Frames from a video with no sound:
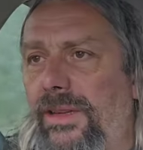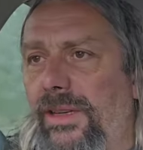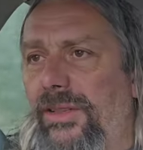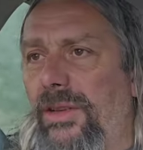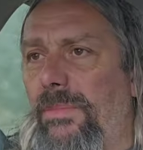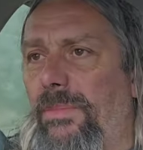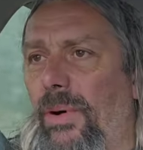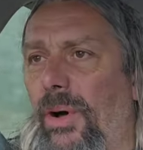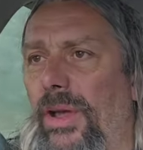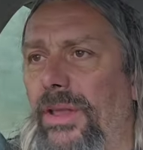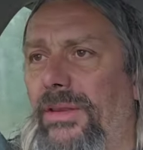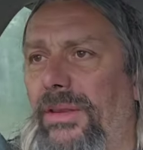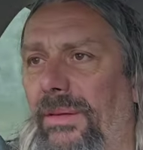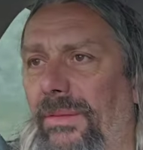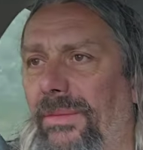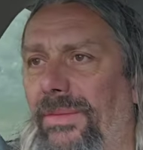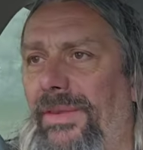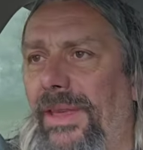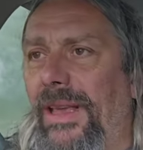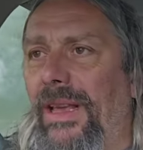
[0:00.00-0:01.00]

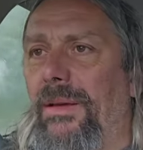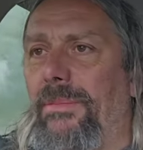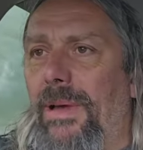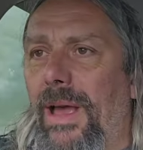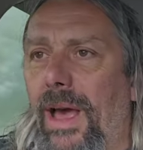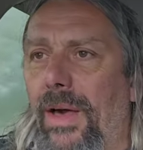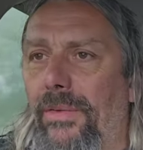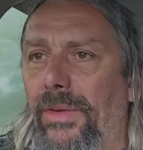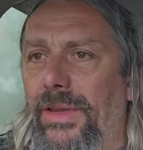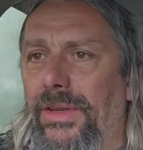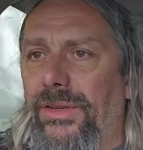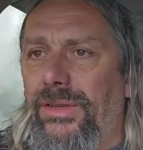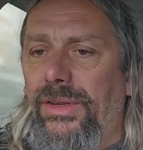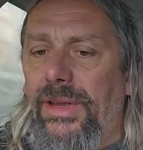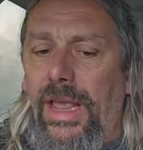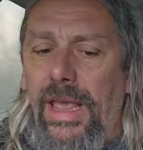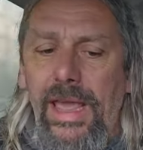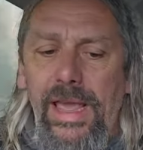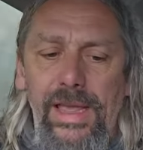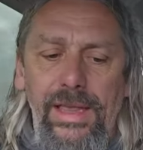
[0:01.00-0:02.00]
disappointing thing about
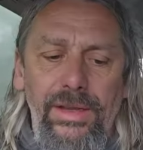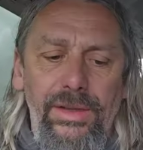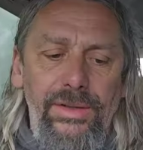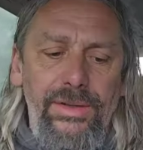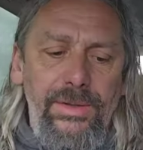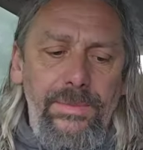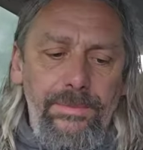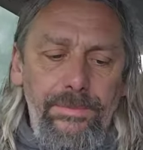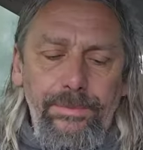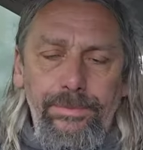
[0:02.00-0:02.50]
this is